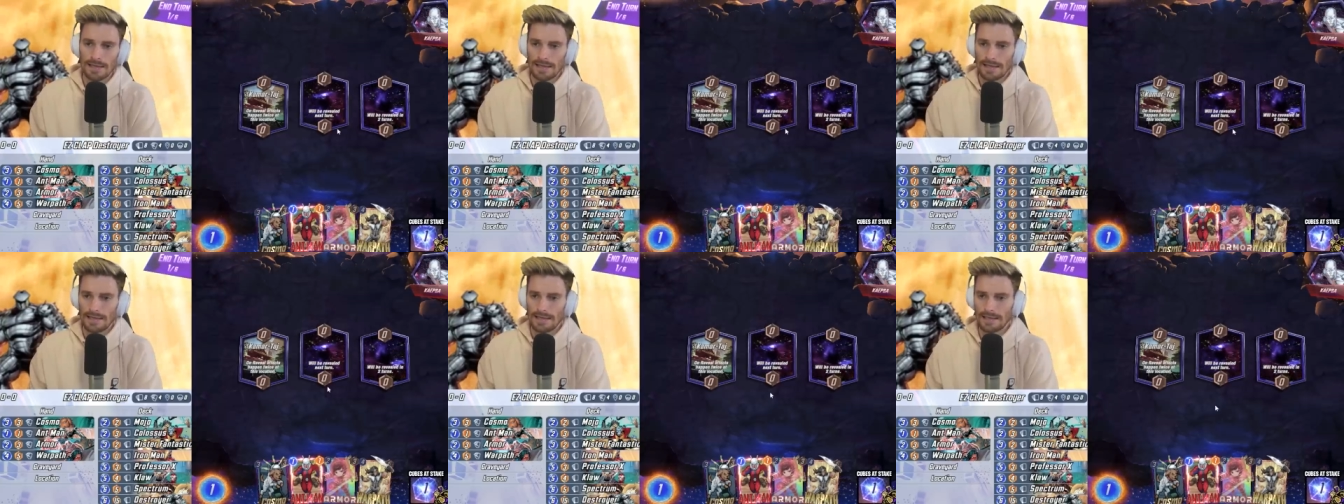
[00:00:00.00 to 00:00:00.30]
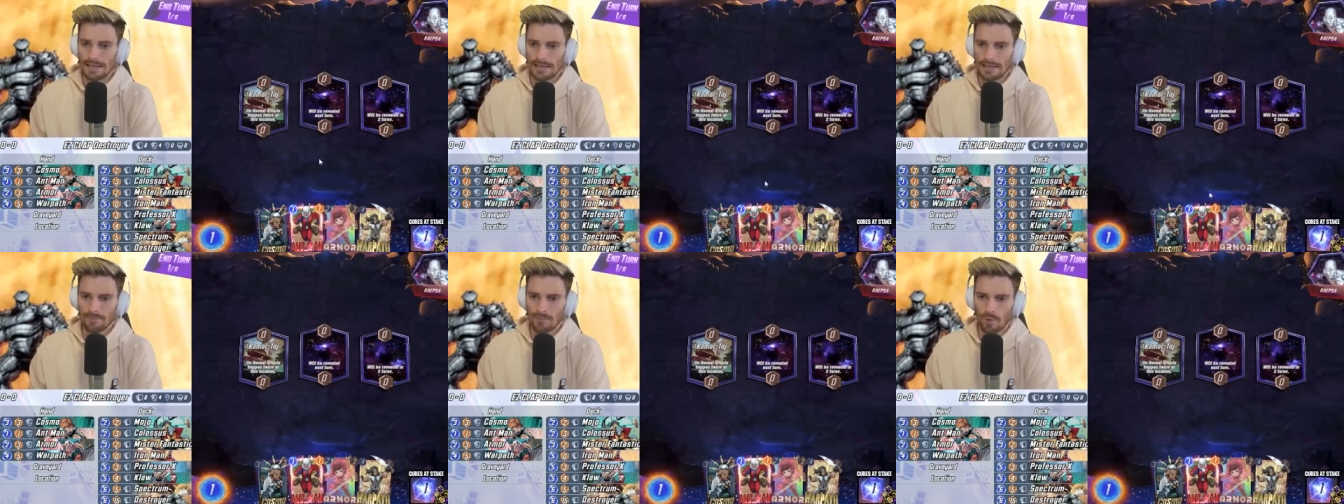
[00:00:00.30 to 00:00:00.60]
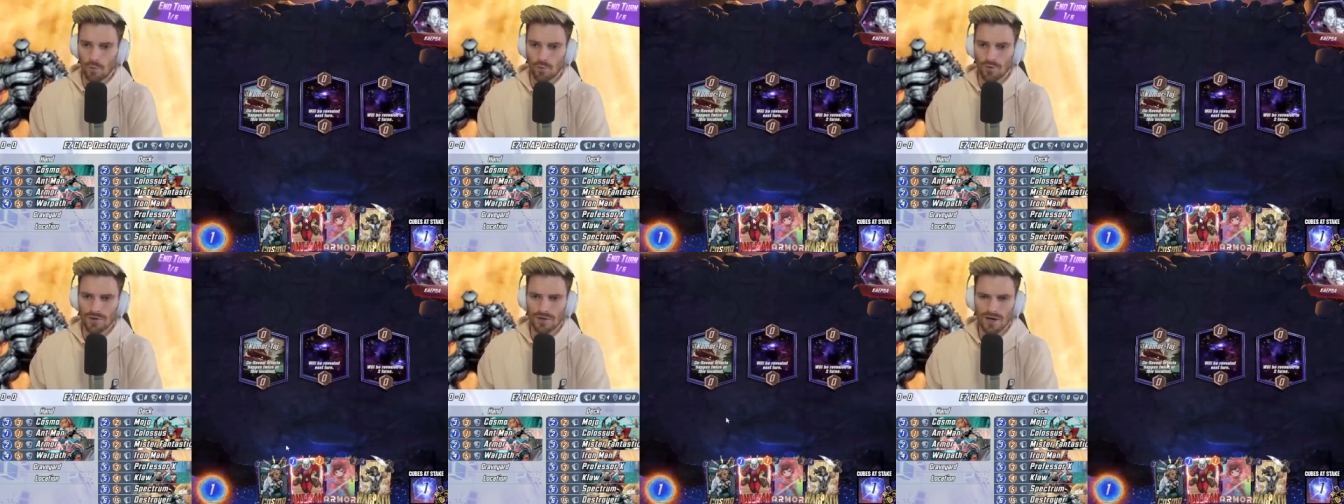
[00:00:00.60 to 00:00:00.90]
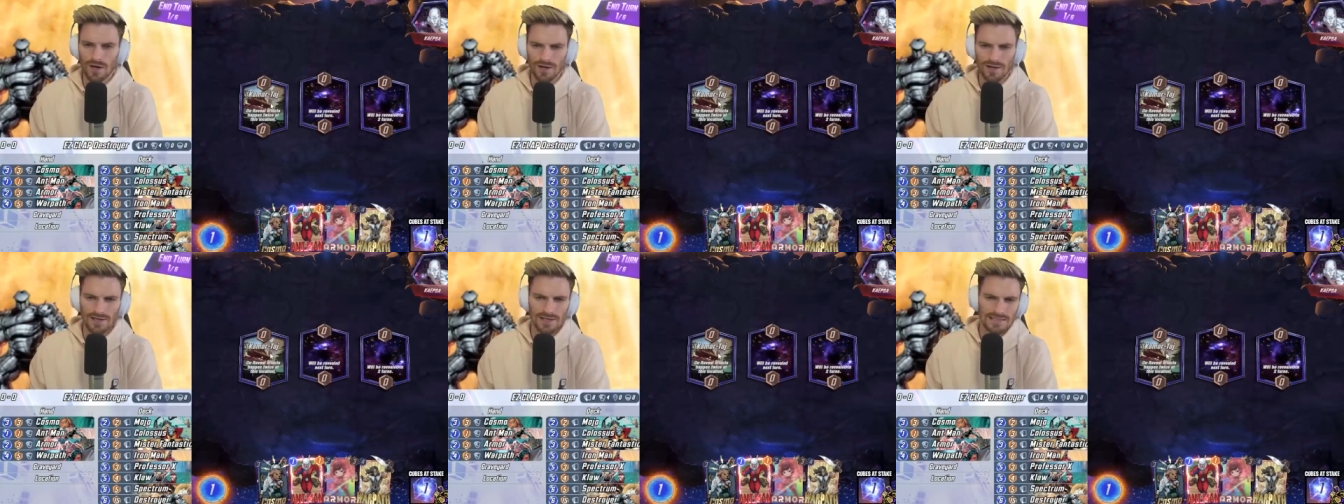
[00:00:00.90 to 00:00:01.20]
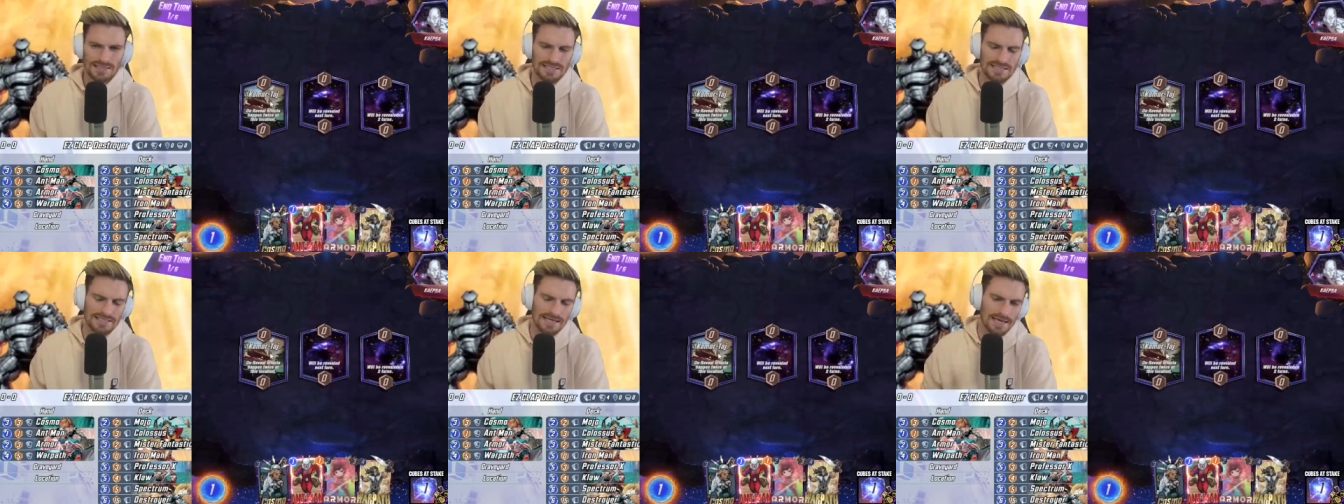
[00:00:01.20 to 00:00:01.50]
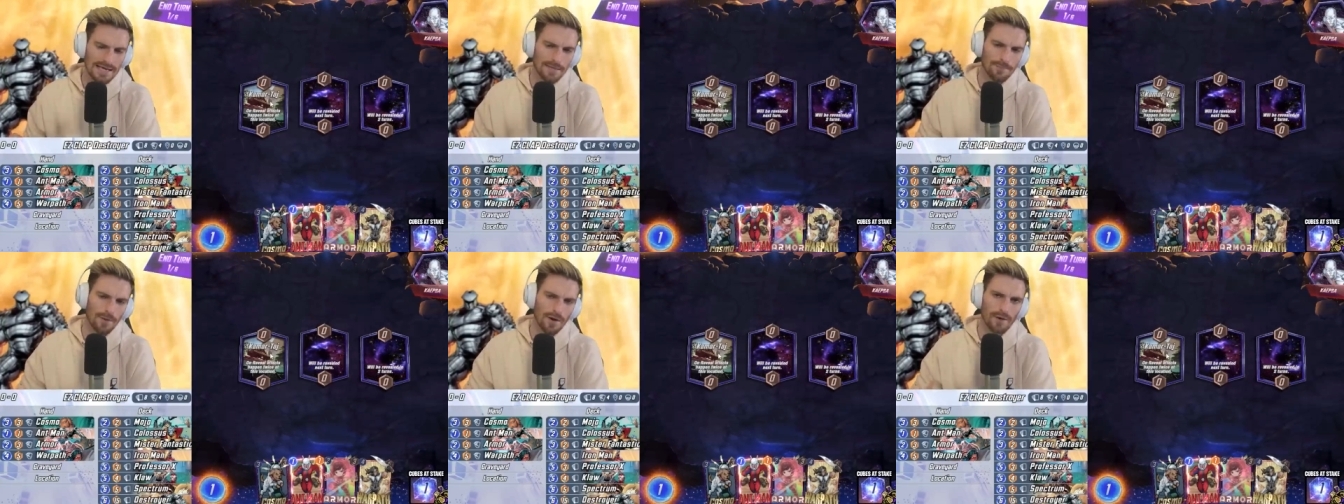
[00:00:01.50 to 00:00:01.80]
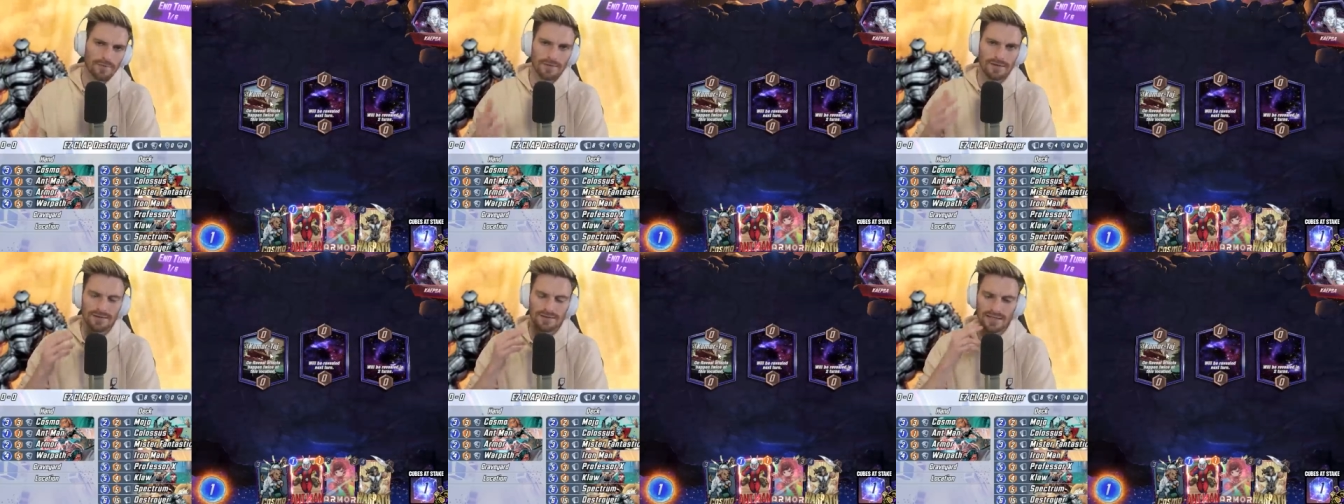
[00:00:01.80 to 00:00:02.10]
Um, we're not going to set up
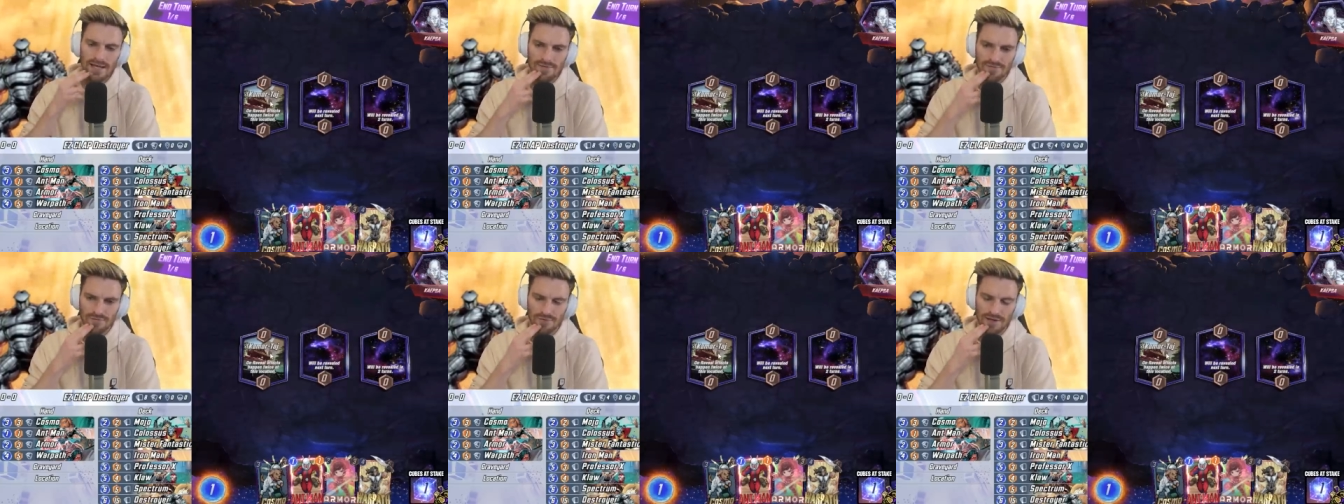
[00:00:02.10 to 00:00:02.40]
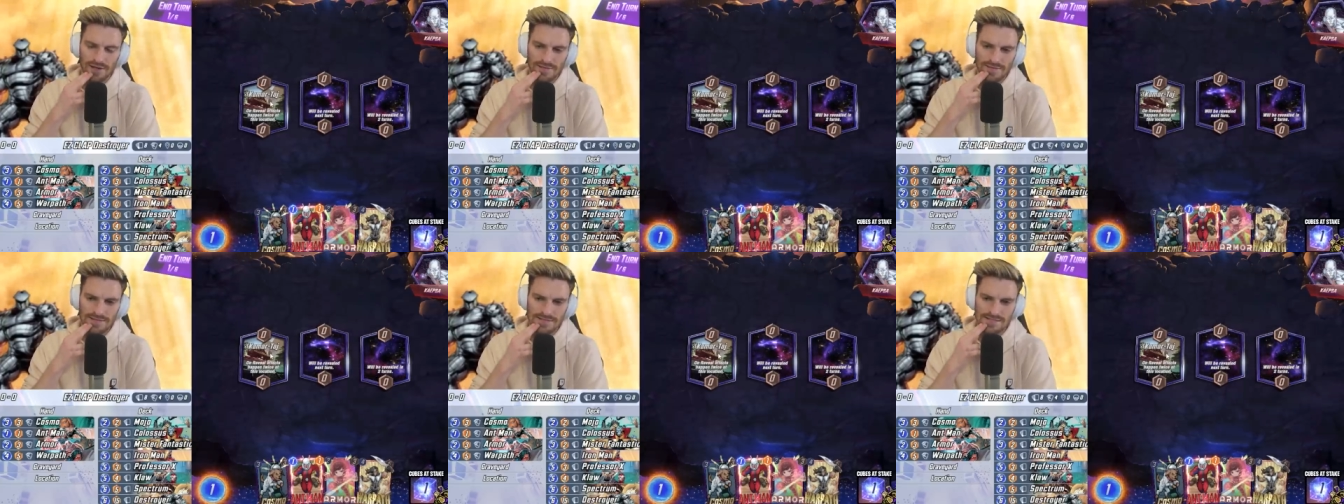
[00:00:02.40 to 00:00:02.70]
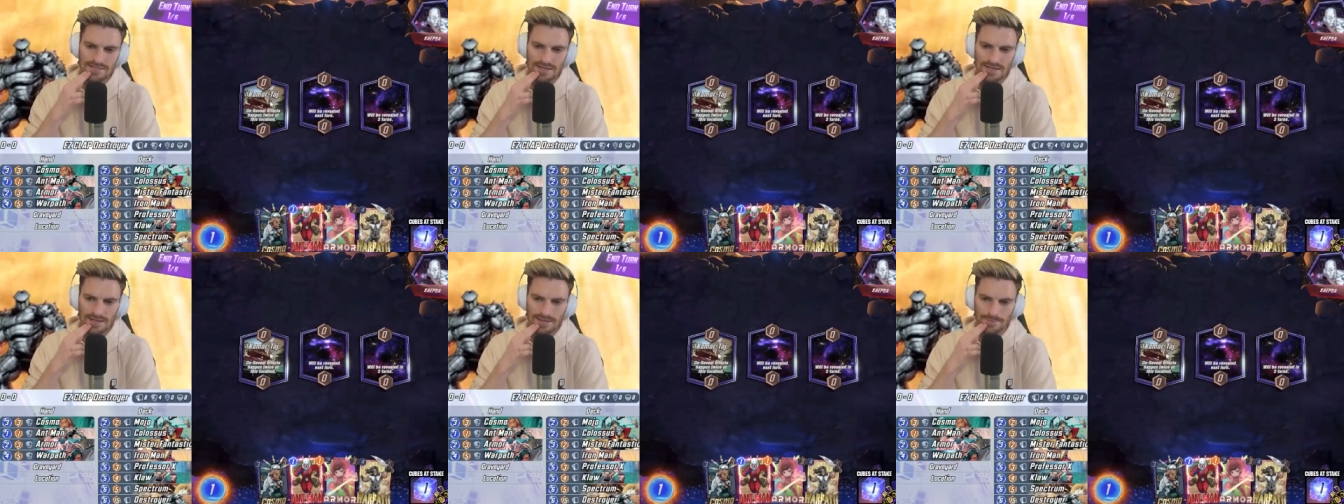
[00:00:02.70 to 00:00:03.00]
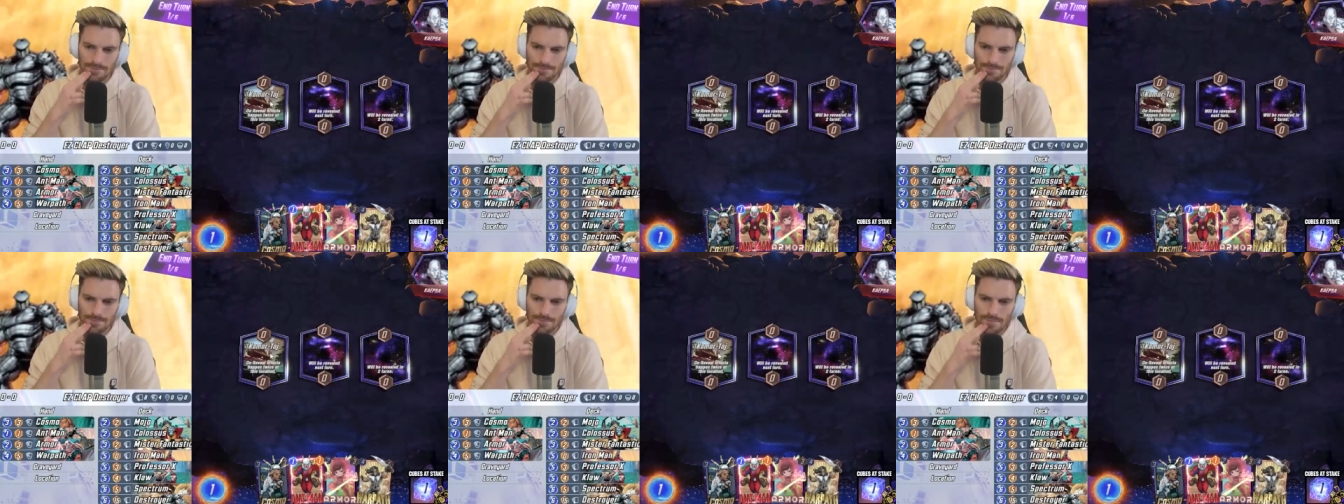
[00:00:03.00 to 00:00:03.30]
on the left lane this time.